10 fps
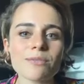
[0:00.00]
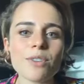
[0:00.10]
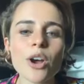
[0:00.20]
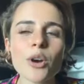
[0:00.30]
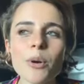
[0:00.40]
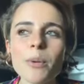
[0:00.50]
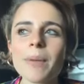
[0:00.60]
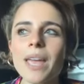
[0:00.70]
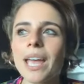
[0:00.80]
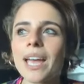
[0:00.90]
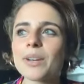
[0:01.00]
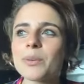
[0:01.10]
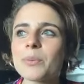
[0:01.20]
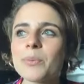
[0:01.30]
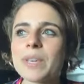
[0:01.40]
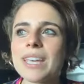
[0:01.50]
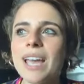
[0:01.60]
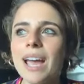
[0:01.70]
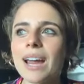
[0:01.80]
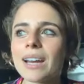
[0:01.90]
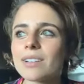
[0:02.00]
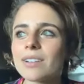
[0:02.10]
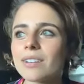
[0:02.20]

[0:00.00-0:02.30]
Rome and we had,